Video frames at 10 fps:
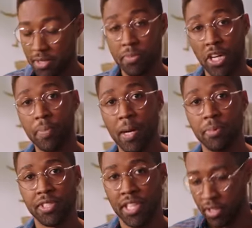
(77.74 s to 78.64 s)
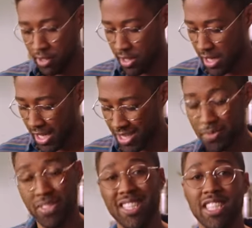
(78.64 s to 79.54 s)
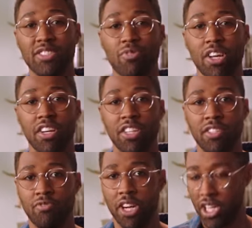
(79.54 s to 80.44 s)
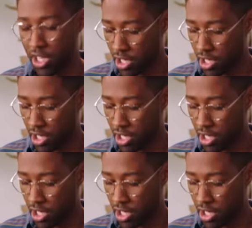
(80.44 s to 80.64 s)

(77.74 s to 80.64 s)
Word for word: some bell peppers here and some sliced red onion ready to